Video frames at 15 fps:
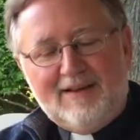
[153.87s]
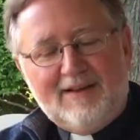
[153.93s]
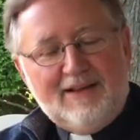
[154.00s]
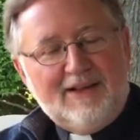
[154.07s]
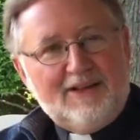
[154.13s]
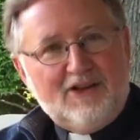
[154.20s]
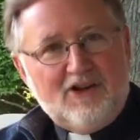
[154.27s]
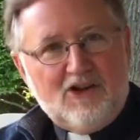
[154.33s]

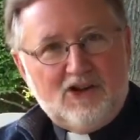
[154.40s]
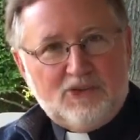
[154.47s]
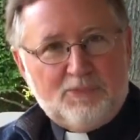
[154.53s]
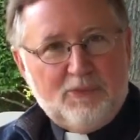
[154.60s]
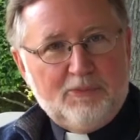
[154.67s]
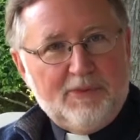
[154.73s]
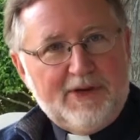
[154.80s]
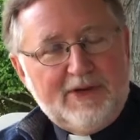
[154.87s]
In the Gospel
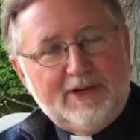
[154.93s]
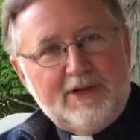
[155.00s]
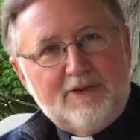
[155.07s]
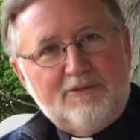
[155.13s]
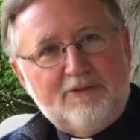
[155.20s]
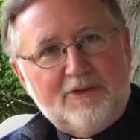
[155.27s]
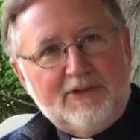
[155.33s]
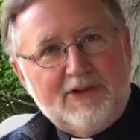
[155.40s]
reading
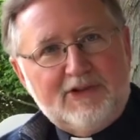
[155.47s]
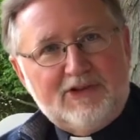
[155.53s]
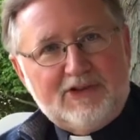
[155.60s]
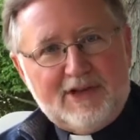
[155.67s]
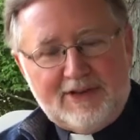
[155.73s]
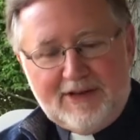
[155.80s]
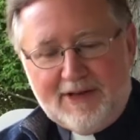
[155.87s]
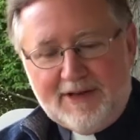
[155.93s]
for this Sunday,